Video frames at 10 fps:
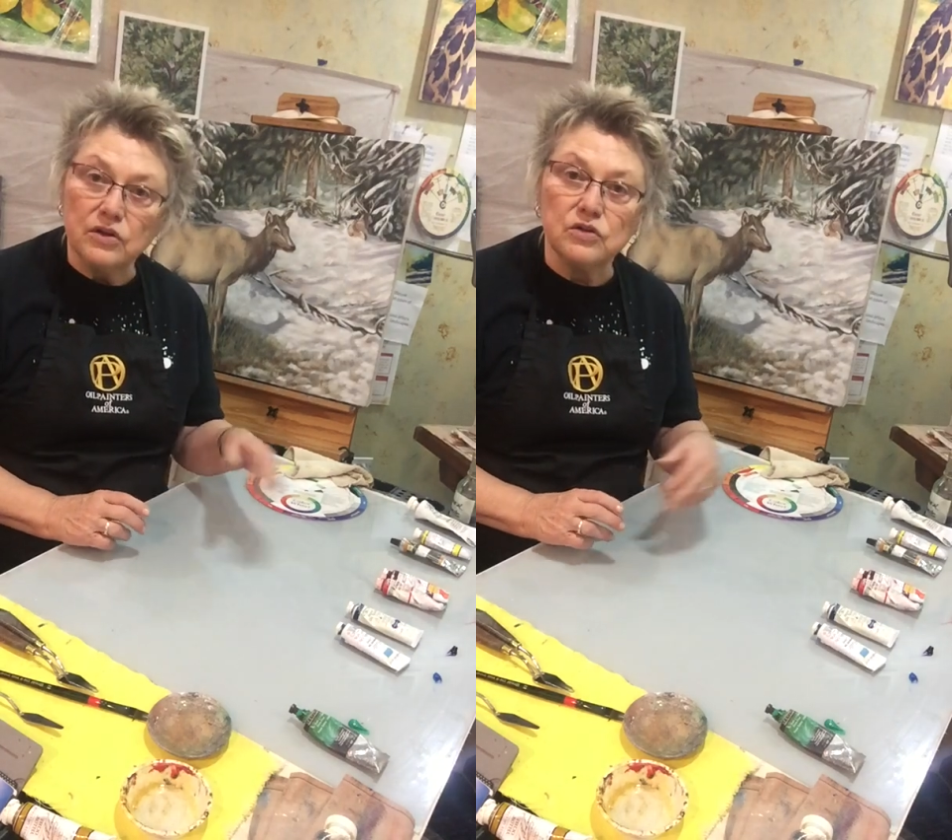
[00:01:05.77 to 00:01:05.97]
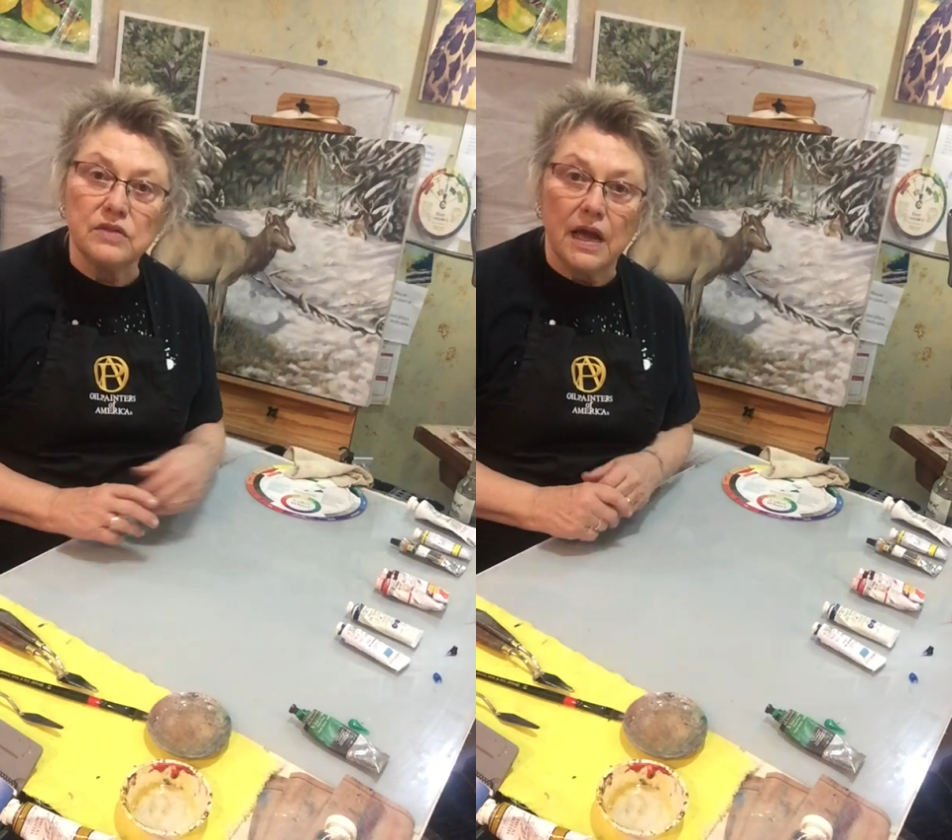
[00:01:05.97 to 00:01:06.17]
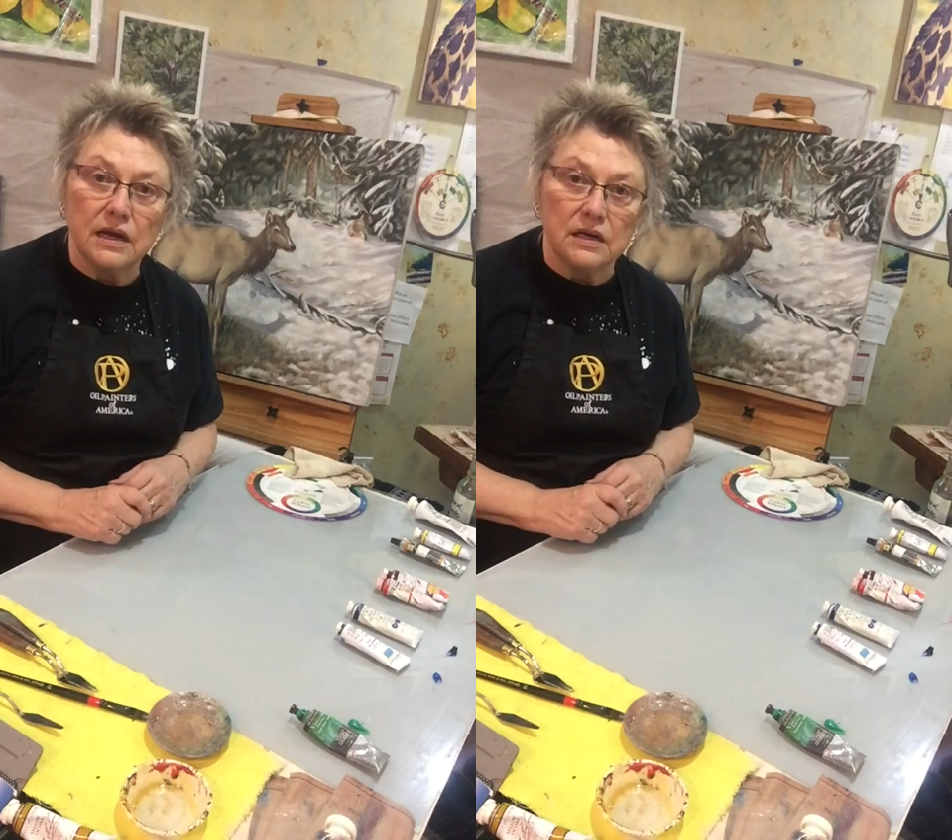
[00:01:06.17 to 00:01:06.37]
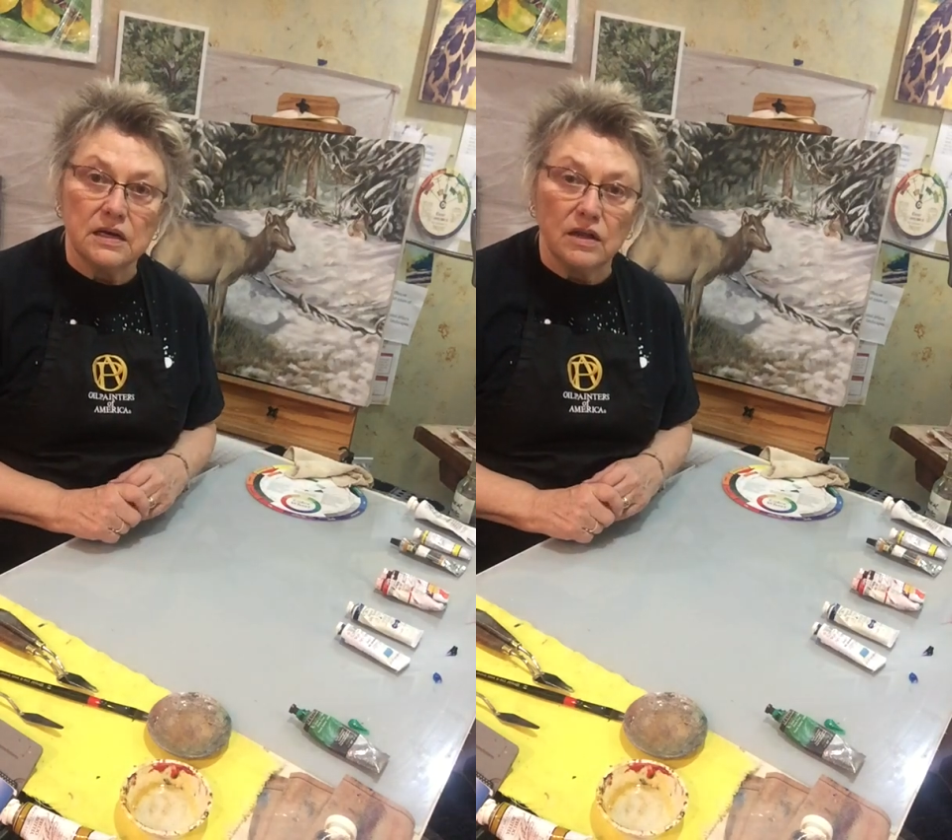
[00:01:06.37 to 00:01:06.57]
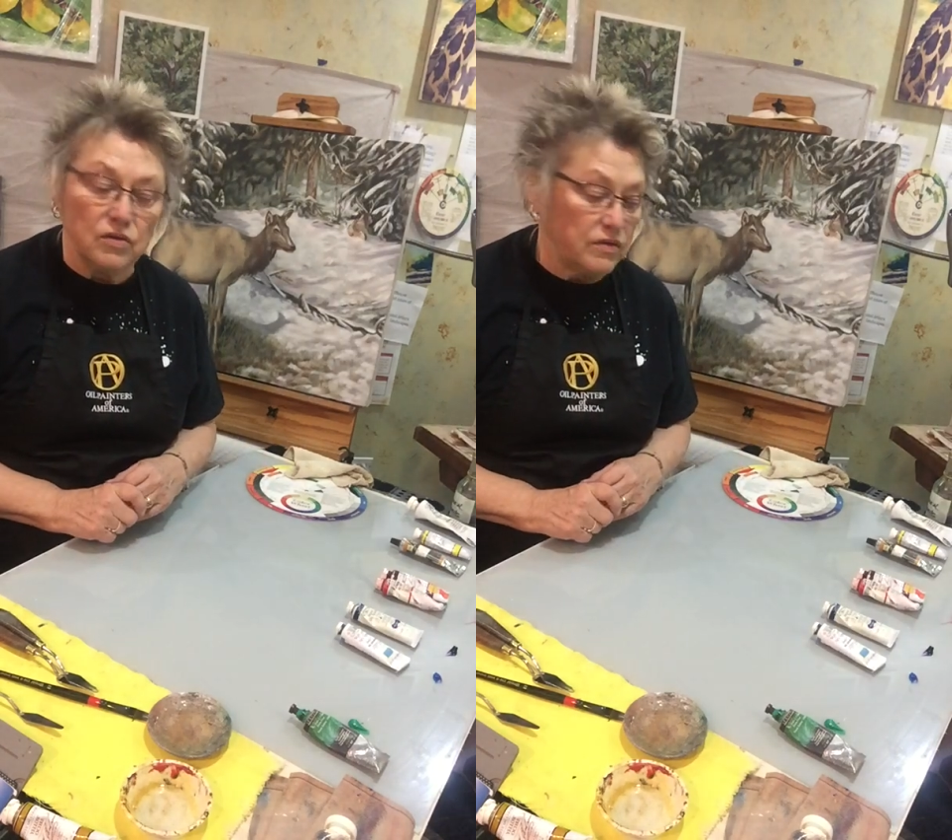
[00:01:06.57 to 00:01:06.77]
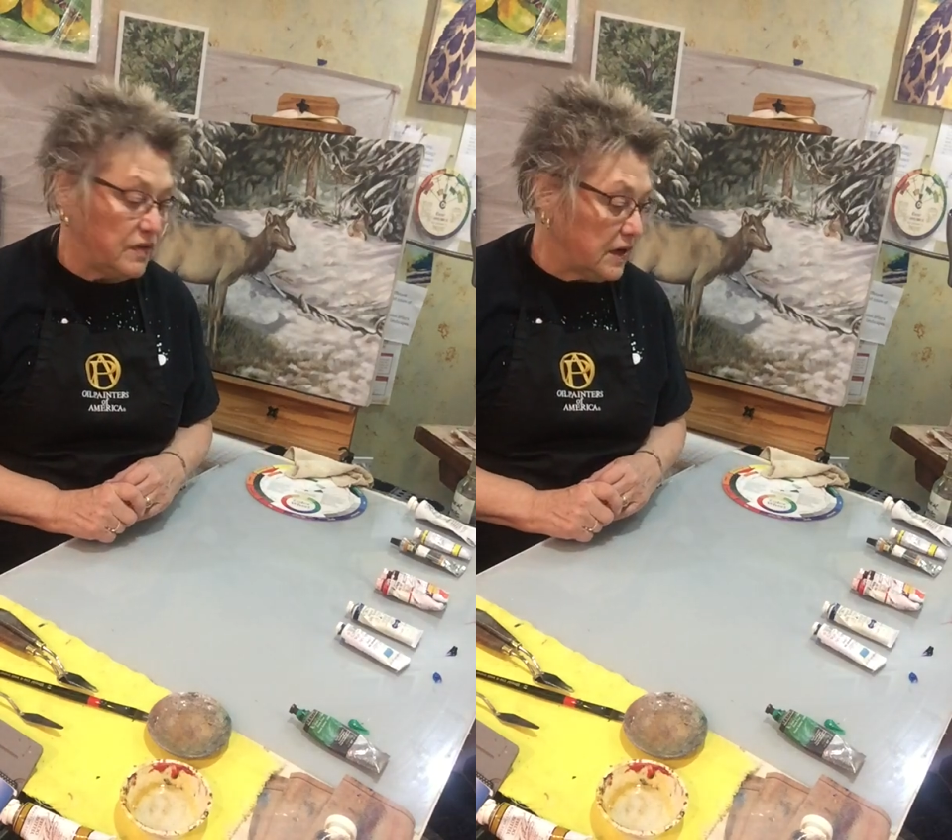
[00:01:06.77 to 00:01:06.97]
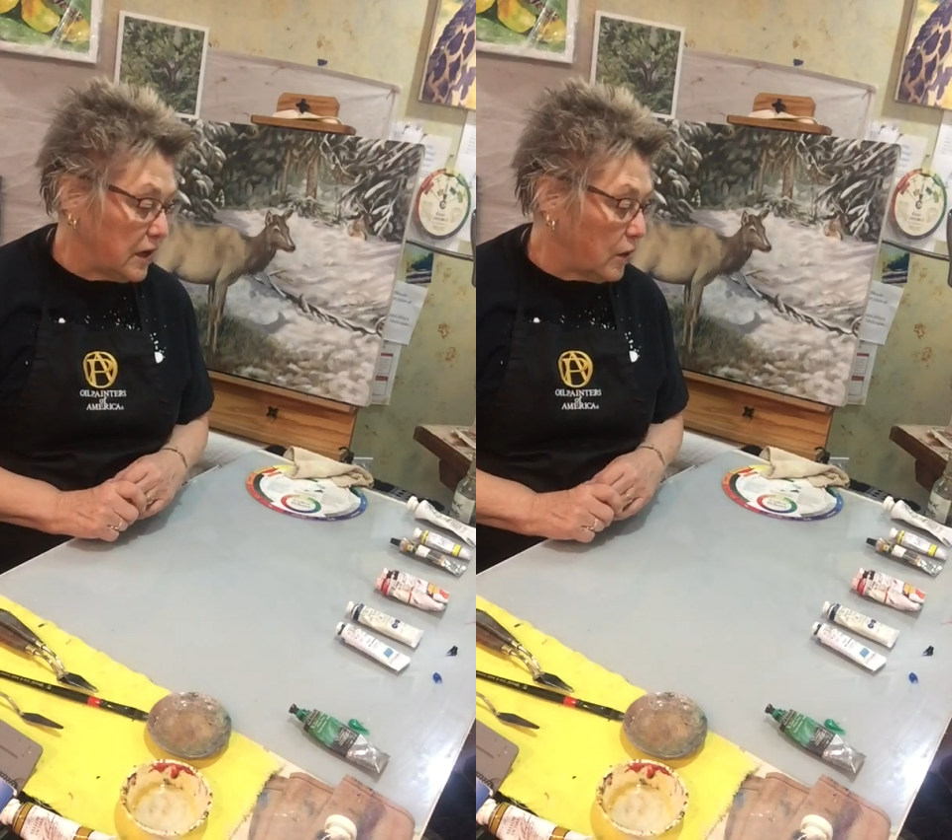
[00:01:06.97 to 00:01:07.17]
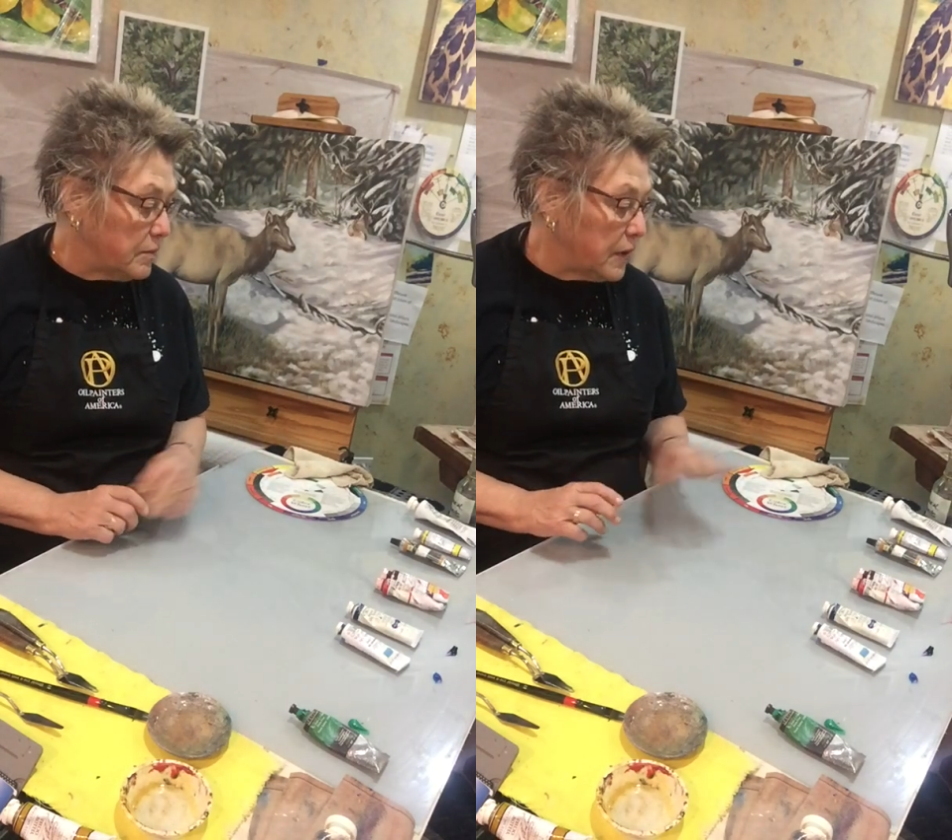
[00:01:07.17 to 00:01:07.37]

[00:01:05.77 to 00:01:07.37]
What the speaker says: to do that in another video.